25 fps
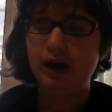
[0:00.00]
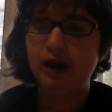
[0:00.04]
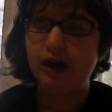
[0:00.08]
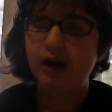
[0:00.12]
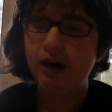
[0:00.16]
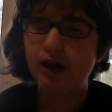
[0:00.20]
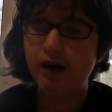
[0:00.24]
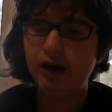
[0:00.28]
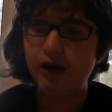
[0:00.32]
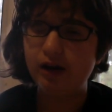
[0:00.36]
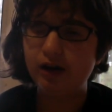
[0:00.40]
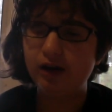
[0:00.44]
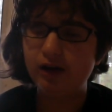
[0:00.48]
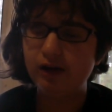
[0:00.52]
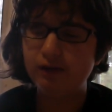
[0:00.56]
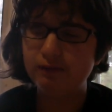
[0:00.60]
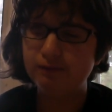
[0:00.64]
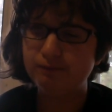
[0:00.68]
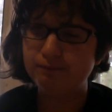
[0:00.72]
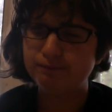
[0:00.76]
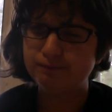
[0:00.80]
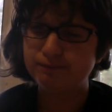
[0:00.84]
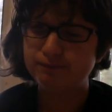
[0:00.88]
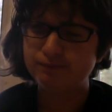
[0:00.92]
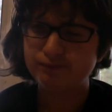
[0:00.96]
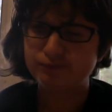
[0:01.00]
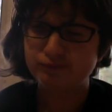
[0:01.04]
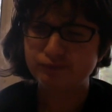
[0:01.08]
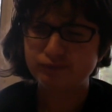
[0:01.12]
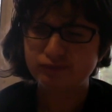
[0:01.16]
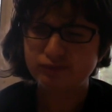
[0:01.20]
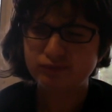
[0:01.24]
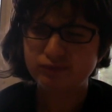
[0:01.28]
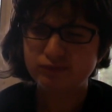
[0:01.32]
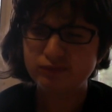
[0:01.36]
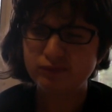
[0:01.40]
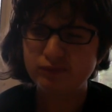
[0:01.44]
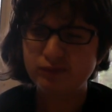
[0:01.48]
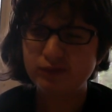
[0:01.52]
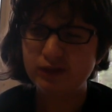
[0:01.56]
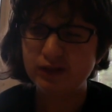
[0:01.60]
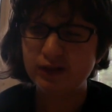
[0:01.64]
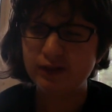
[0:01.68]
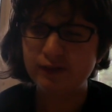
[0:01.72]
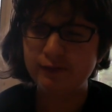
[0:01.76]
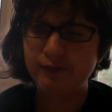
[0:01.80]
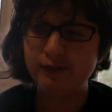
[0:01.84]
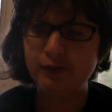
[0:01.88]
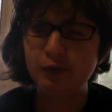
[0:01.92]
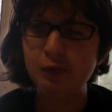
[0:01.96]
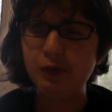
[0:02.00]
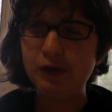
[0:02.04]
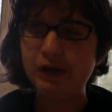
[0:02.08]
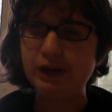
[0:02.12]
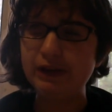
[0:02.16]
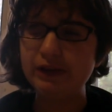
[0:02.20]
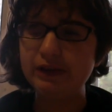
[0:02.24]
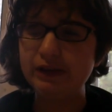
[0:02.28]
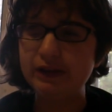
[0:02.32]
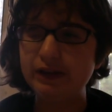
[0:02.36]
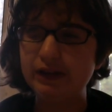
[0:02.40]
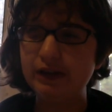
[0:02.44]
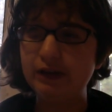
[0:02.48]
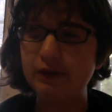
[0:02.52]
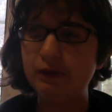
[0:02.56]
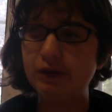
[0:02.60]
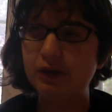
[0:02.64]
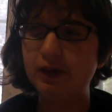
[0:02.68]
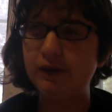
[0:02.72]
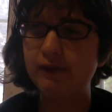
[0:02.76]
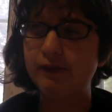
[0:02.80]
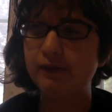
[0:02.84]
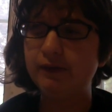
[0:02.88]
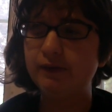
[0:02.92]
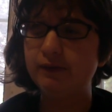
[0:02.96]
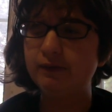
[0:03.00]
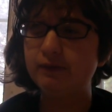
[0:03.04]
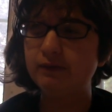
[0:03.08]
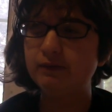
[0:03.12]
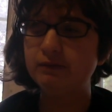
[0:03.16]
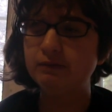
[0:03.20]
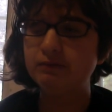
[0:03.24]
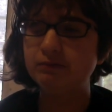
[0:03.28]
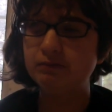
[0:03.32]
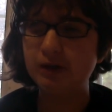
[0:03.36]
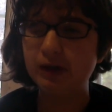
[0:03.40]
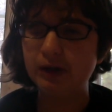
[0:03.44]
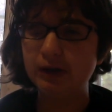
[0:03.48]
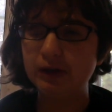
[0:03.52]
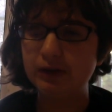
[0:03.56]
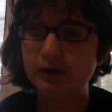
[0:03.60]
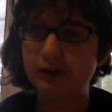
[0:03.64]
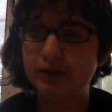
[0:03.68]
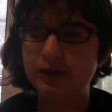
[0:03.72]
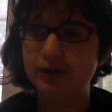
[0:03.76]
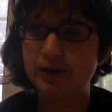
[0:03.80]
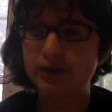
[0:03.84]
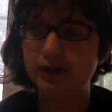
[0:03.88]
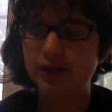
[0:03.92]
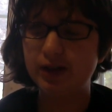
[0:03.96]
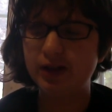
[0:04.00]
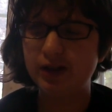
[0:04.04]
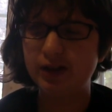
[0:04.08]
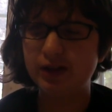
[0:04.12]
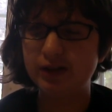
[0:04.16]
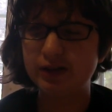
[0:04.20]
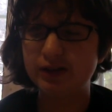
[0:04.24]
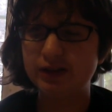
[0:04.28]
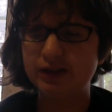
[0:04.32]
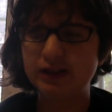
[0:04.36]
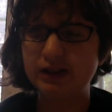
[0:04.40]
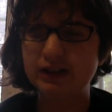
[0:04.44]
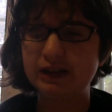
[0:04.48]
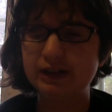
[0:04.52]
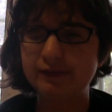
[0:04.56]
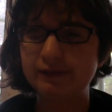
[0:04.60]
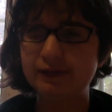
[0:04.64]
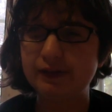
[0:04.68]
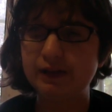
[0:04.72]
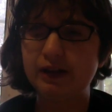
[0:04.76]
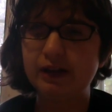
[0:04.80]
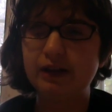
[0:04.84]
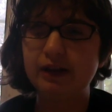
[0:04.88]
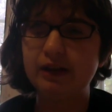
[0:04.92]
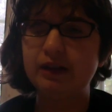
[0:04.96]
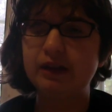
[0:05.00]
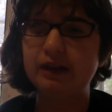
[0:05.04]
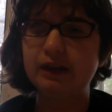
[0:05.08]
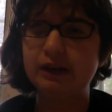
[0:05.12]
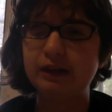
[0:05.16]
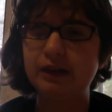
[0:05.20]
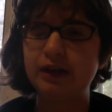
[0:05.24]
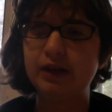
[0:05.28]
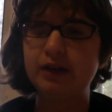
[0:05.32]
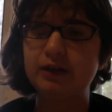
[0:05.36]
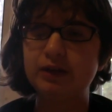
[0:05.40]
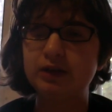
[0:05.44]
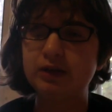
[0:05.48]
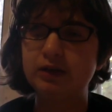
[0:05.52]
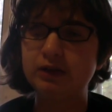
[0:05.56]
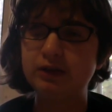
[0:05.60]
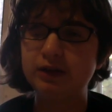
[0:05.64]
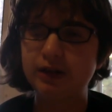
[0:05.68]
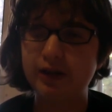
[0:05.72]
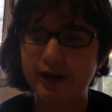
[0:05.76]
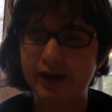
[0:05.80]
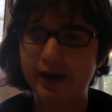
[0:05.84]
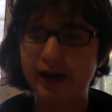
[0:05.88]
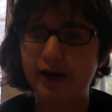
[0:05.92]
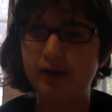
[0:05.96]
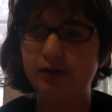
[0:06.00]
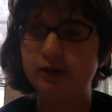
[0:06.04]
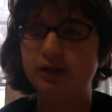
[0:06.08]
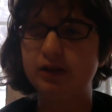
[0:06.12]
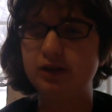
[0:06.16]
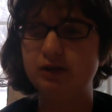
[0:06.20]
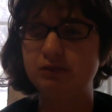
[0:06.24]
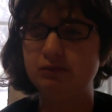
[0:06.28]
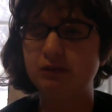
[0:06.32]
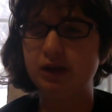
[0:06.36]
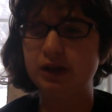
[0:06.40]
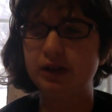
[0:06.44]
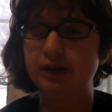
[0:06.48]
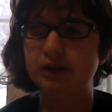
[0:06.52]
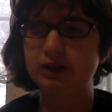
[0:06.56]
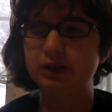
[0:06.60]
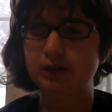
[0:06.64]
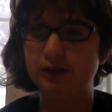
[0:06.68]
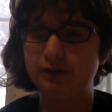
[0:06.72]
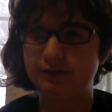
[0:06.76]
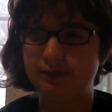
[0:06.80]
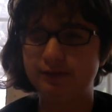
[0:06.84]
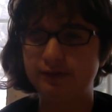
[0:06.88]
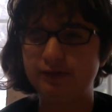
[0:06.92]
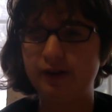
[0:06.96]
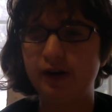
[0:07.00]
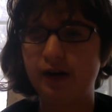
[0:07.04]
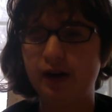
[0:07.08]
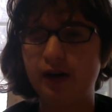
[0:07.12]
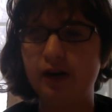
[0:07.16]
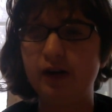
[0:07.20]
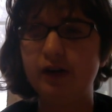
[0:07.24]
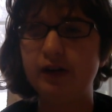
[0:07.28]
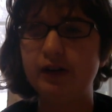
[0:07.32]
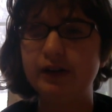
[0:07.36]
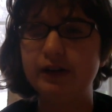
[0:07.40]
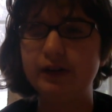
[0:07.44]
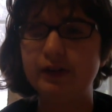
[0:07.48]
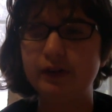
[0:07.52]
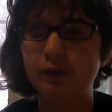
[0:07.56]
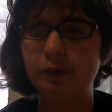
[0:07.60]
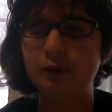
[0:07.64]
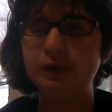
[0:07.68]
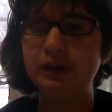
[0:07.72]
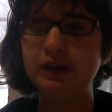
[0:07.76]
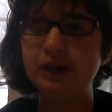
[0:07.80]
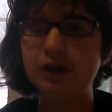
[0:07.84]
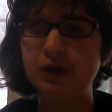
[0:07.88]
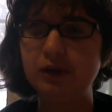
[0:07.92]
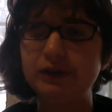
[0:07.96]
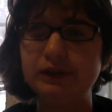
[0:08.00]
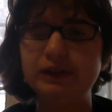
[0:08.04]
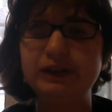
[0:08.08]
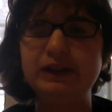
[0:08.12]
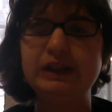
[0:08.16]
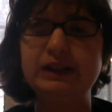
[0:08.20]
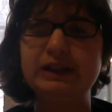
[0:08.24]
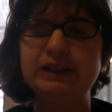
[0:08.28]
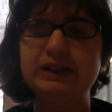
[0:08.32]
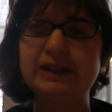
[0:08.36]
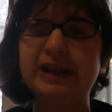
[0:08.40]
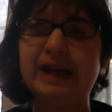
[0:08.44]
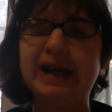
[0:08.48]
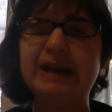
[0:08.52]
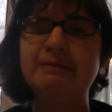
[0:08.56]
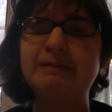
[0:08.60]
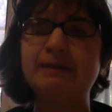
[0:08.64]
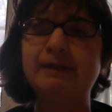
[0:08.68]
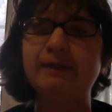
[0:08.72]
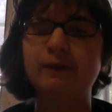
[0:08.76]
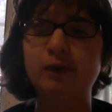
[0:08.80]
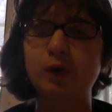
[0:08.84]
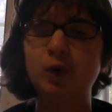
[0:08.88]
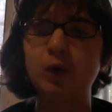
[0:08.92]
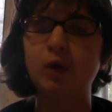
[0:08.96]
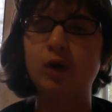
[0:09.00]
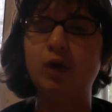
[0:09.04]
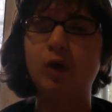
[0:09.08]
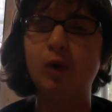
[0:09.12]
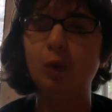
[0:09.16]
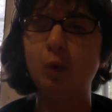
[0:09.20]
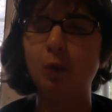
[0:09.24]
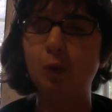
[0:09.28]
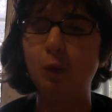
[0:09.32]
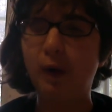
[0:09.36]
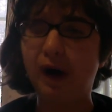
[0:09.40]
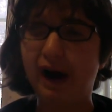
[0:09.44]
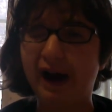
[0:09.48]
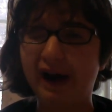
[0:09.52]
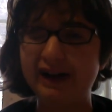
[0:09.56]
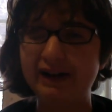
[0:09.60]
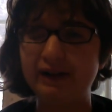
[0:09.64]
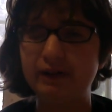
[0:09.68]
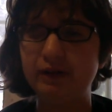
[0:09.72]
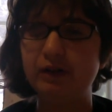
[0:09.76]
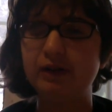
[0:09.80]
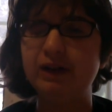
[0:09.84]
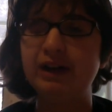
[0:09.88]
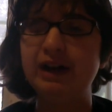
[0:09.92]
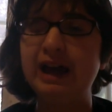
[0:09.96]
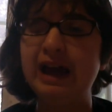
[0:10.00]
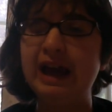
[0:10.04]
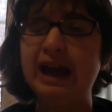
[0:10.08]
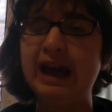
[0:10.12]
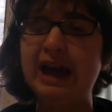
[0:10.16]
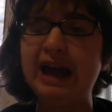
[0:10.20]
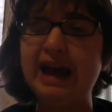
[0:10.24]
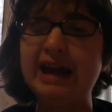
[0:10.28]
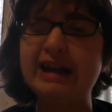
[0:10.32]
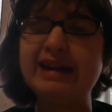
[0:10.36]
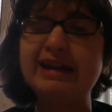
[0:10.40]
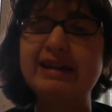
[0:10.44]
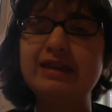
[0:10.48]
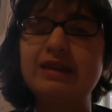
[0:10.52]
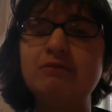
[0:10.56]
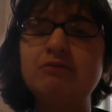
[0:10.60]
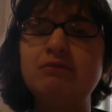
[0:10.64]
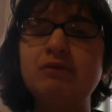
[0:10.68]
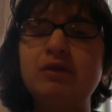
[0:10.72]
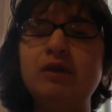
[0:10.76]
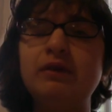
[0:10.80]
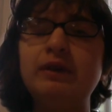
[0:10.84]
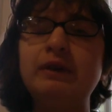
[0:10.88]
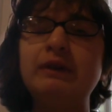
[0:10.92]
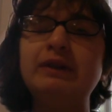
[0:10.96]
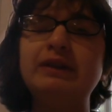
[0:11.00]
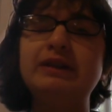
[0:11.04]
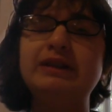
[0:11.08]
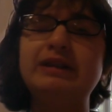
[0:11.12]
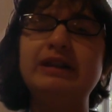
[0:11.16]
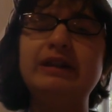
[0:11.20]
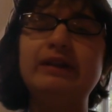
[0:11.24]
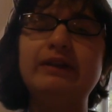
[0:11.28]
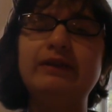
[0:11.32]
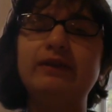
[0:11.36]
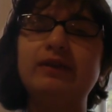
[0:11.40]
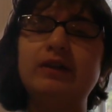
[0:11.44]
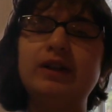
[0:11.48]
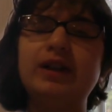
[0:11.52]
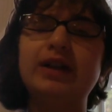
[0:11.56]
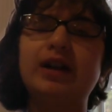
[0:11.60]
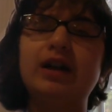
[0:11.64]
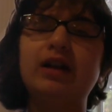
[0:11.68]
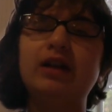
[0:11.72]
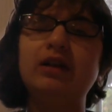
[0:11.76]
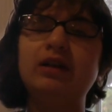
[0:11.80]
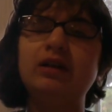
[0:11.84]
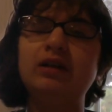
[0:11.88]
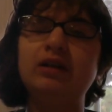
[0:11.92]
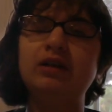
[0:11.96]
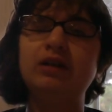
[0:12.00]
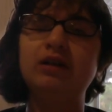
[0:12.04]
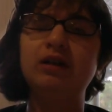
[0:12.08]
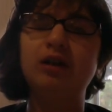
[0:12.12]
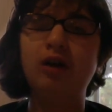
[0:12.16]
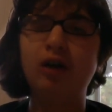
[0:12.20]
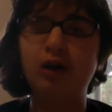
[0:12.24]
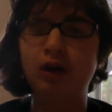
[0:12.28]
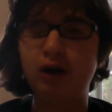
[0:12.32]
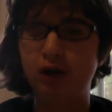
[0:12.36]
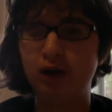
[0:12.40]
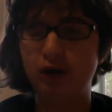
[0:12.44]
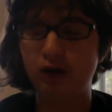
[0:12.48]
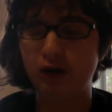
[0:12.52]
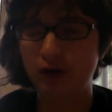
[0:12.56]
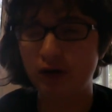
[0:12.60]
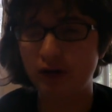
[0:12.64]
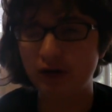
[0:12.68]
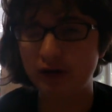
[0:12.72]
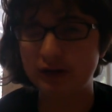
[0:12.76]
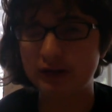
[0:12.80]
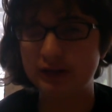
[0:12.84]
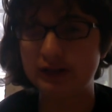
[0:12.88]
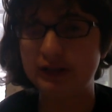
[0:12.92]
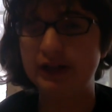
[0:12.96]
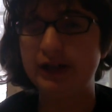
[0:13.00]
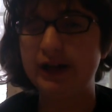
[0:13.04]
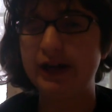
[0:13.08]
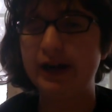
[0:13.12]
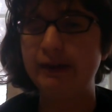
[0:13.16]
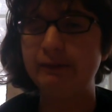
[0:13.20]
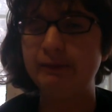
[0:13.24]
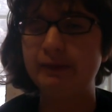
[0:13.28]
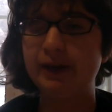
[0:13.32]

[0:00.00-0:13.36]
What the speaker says: For one thing, the most significant thing that stood out to me so far is we don't see Simon for a while, and in the movie we see him for like a long time.